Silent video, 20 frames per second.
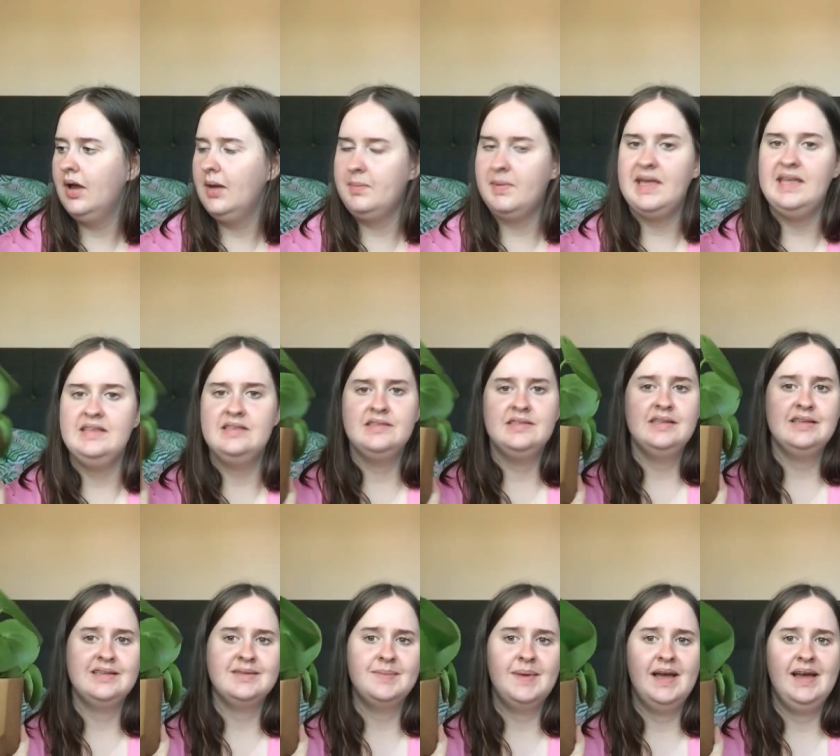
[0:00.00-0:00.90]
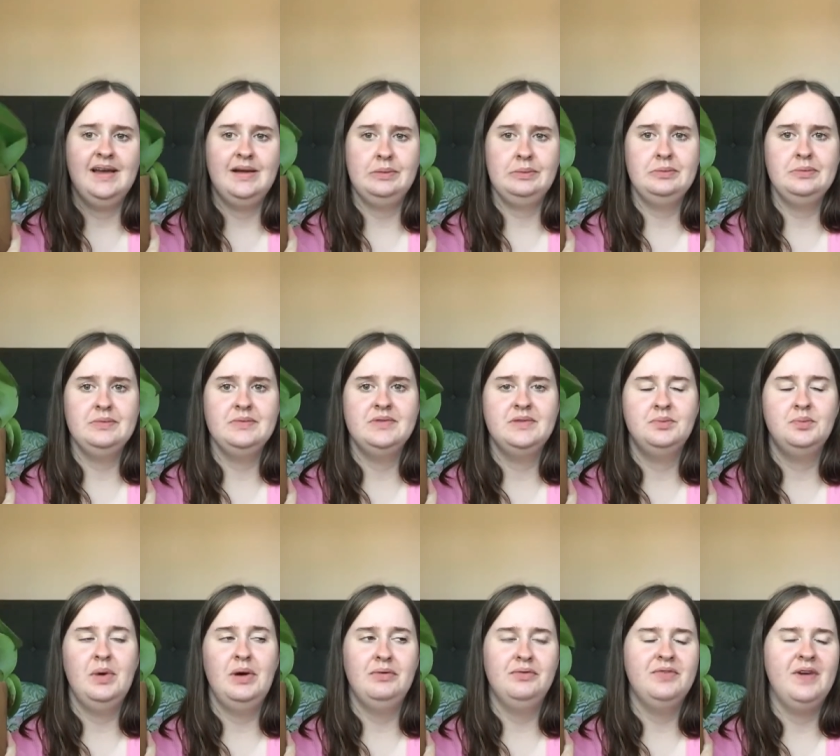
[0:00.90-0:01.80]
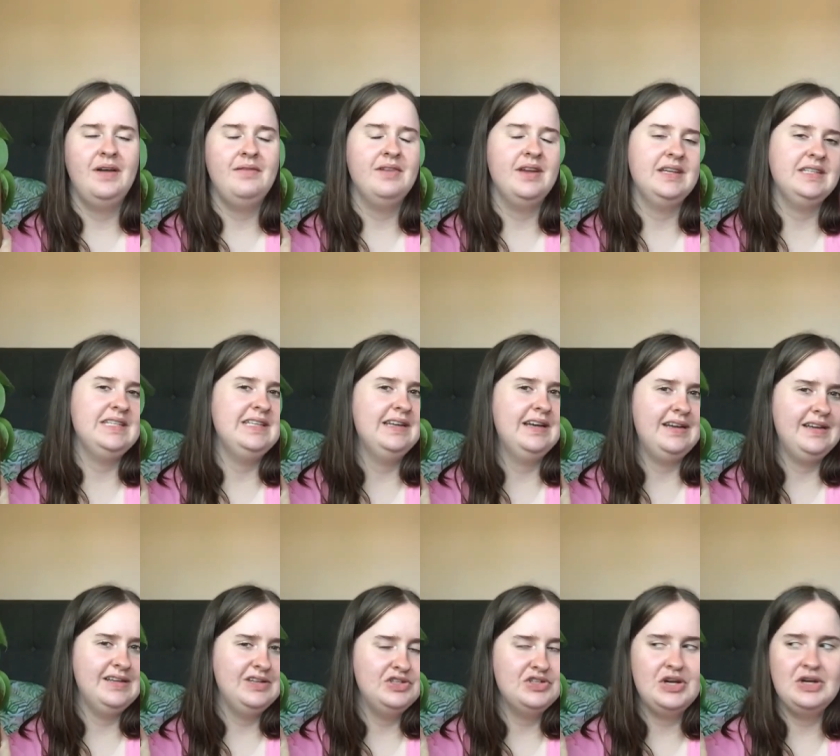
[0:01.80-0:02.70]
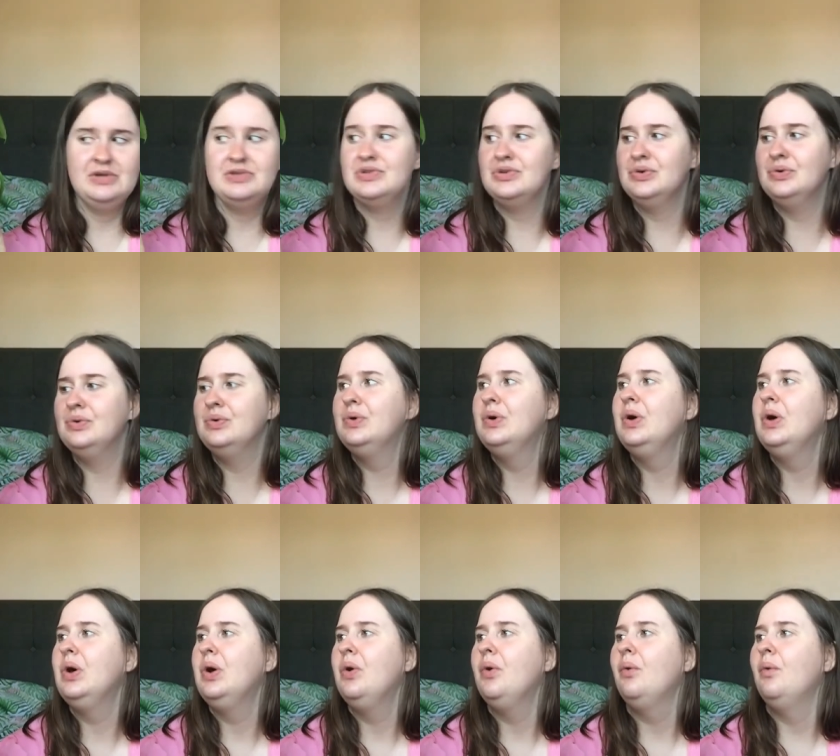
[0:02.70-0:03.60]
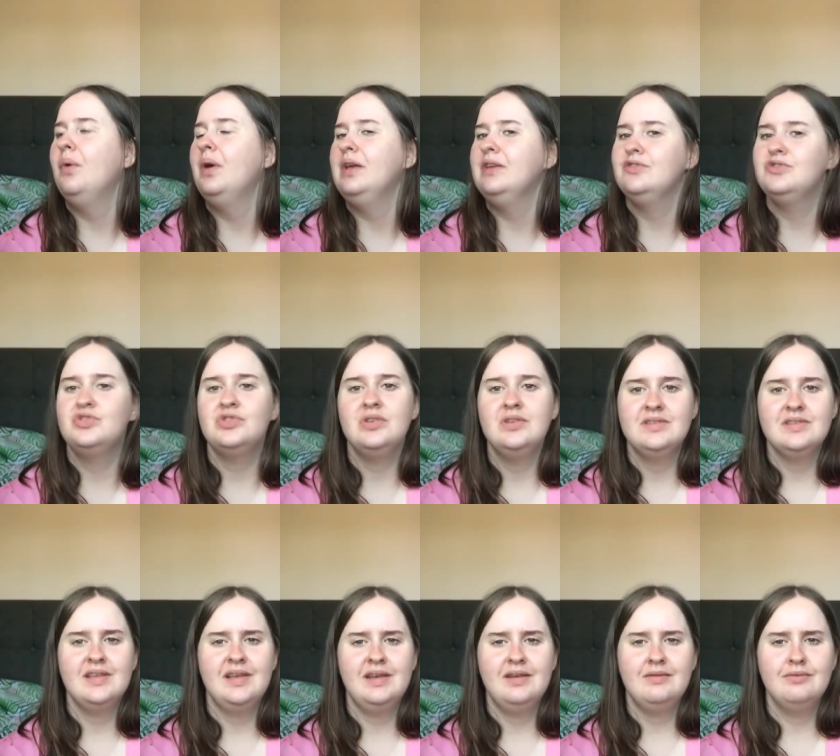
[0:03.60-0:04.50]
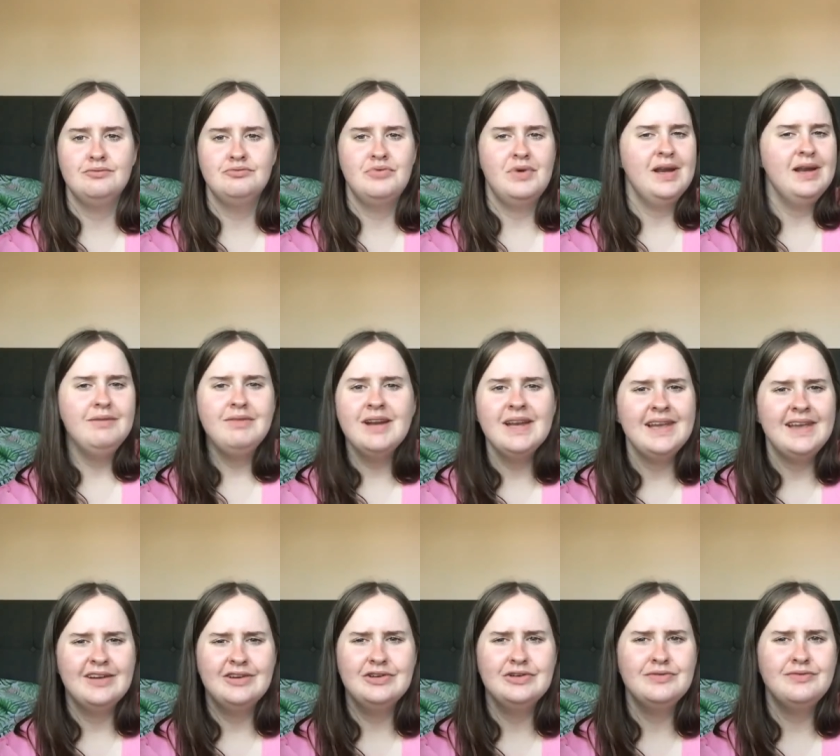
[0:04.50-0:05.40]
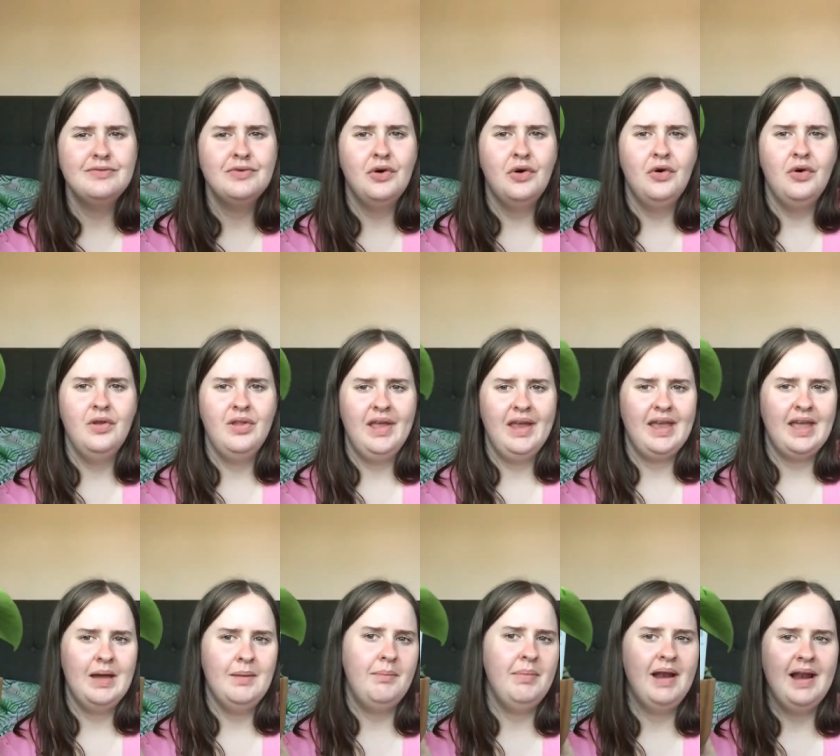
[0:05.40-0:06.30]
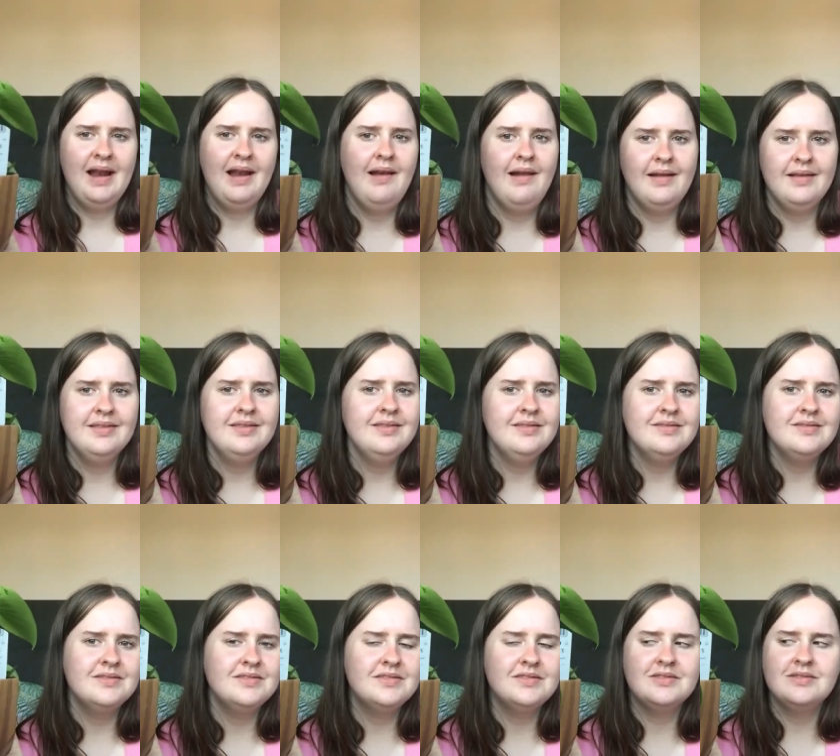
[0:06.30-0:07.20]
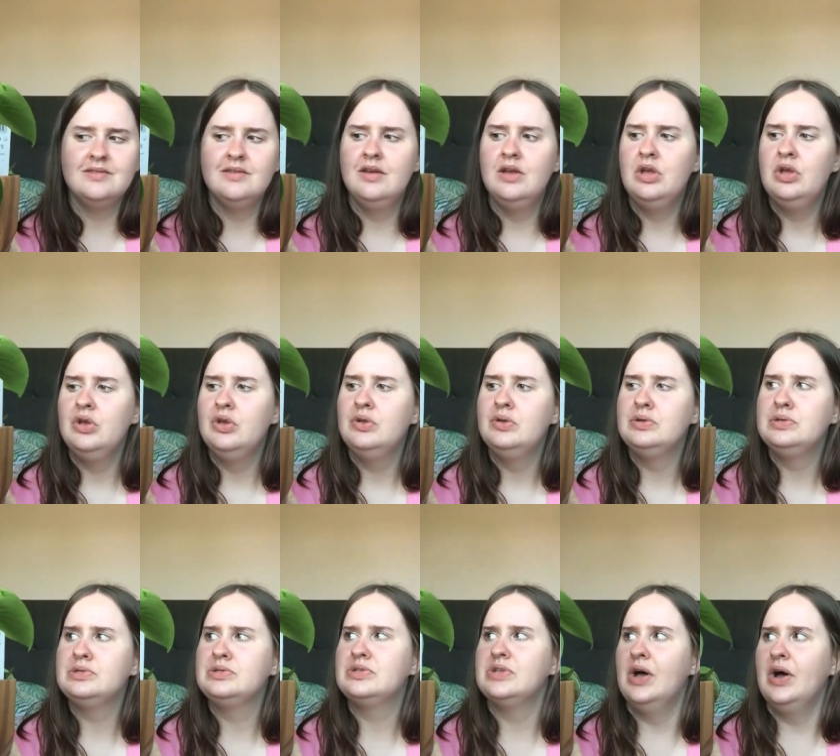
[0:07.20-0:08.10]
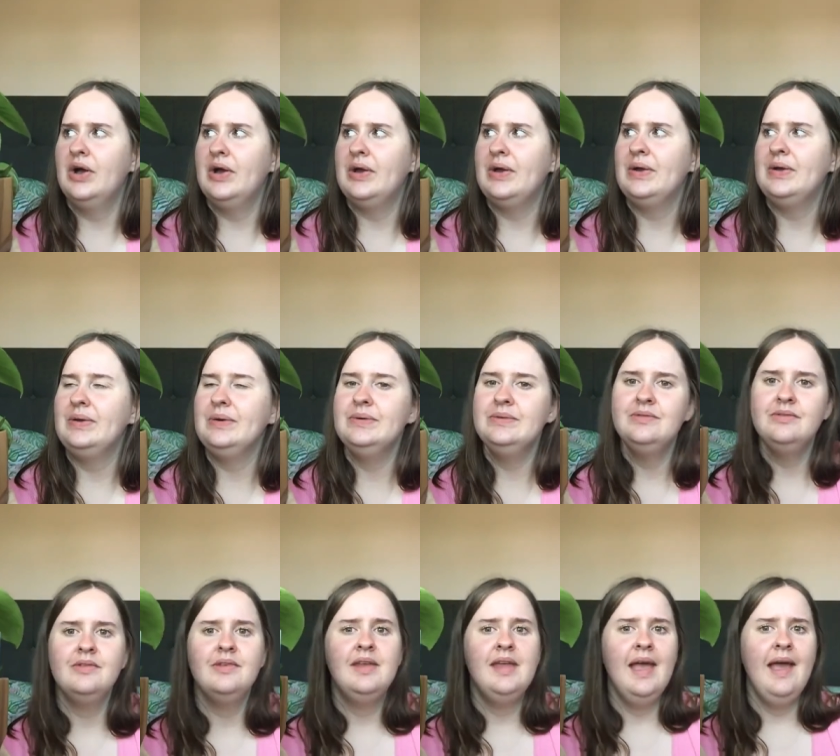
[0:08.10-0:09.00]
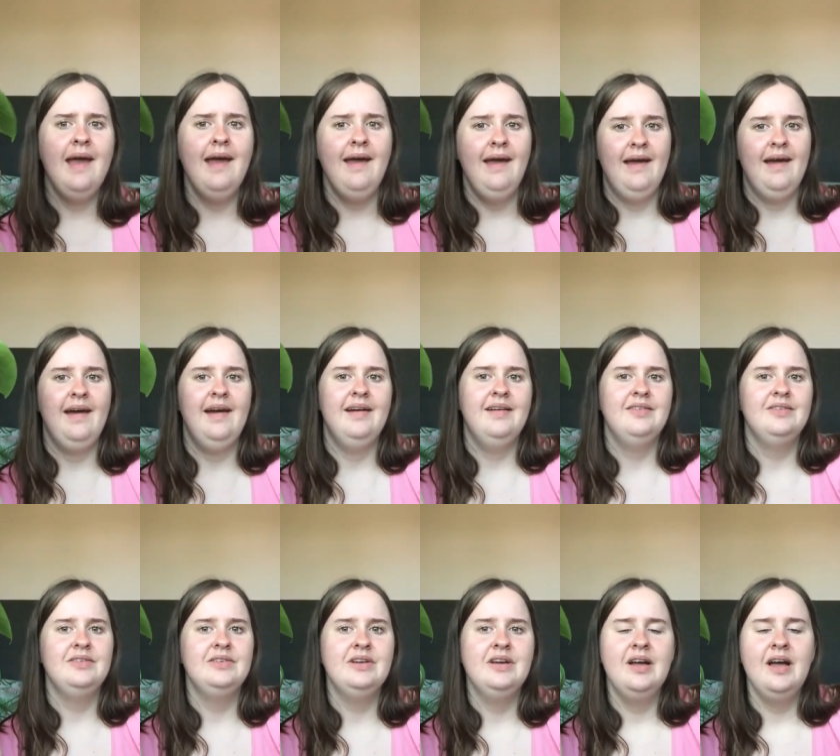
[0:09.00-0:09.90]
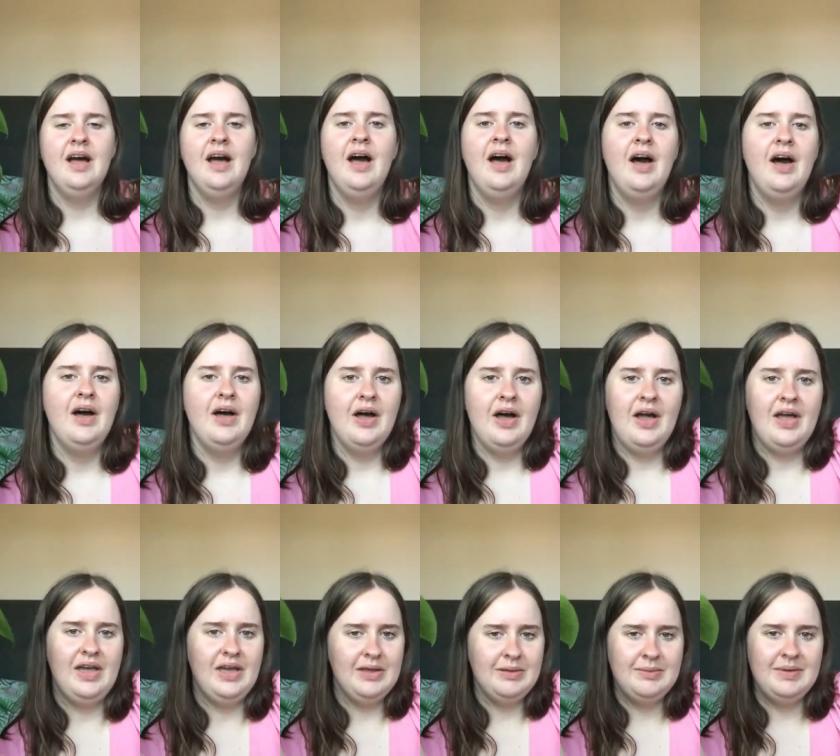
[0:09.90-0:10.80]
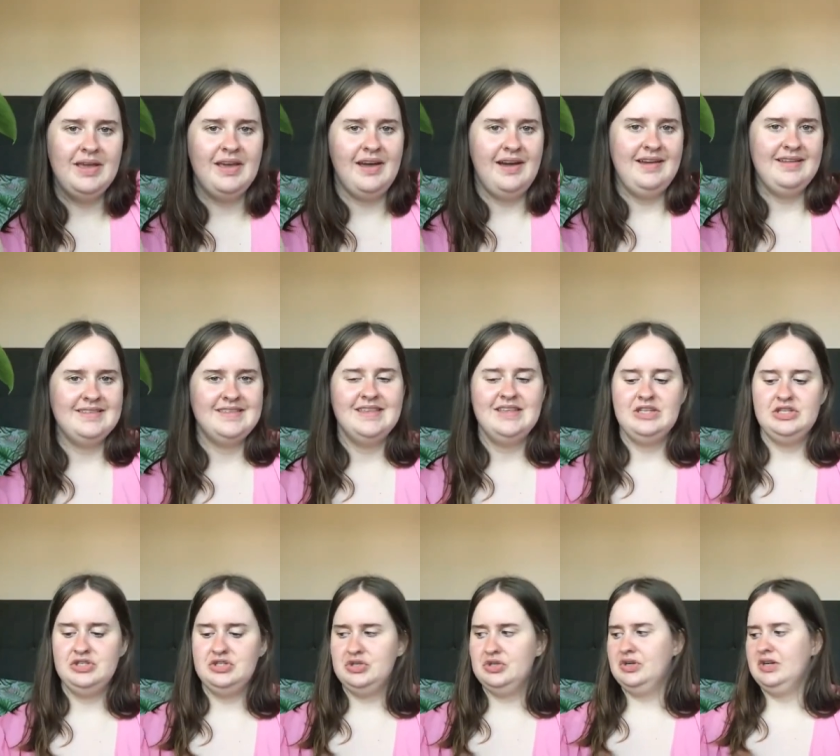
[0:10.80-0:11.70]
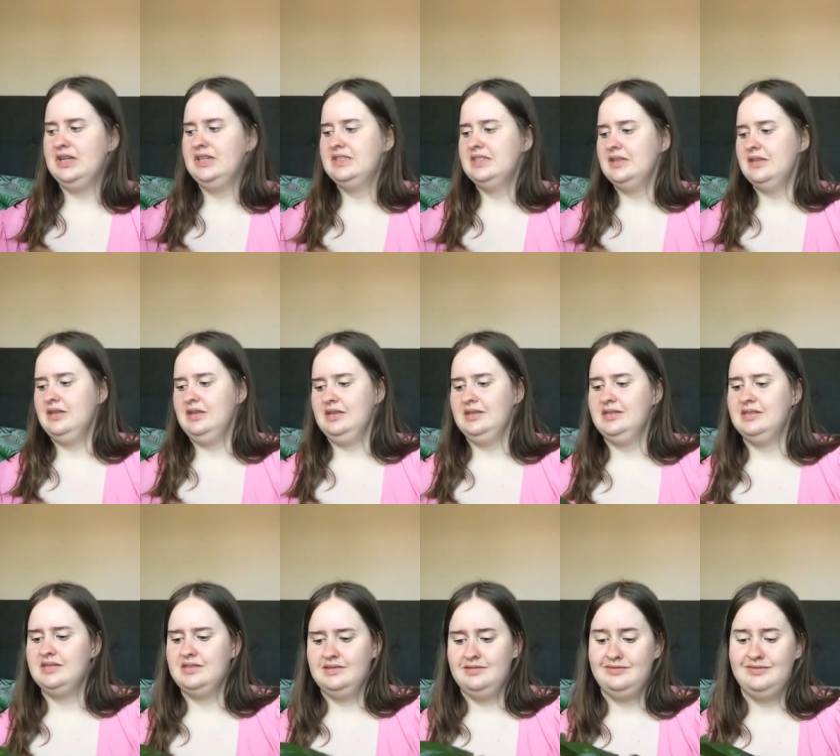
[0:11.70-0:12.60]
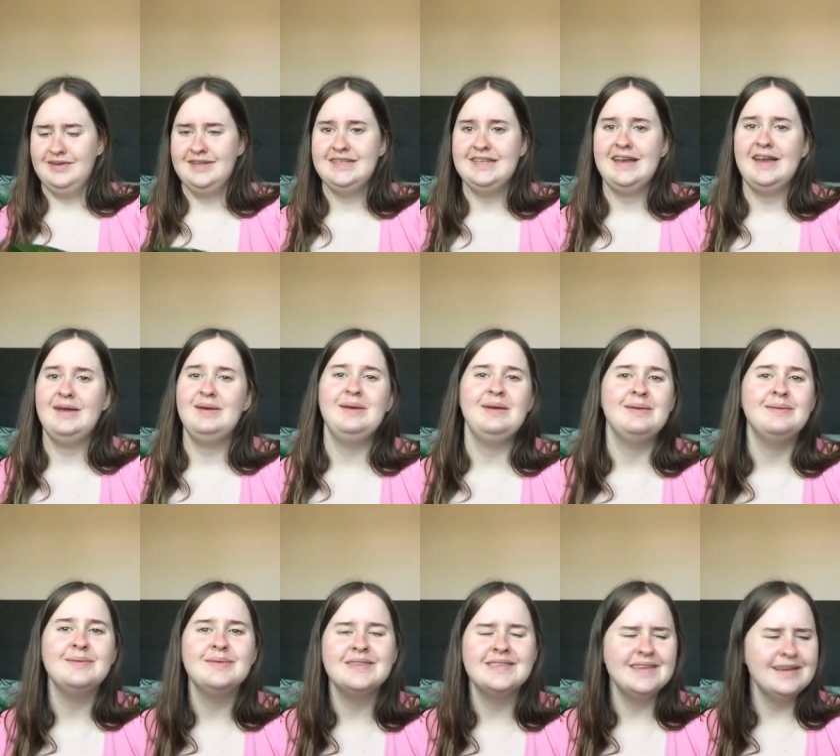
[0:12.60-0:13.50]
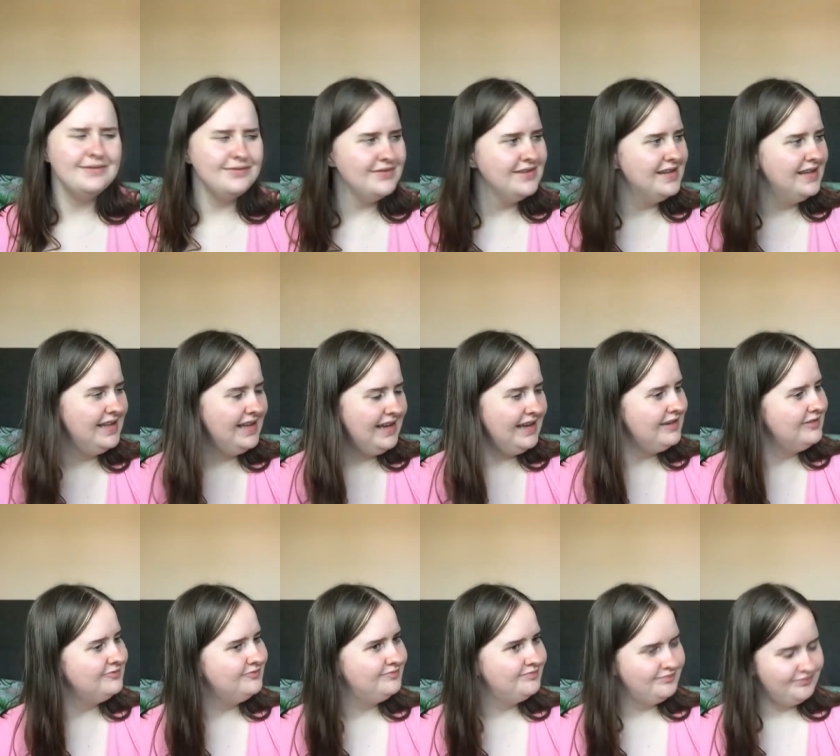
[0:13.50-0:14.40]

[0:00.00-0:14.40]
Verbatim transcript: I paid six pounds, well five ninety nine in total, which is like really really good for like a plant. So yeah, I hope you guys enjoyed this video. It was definitely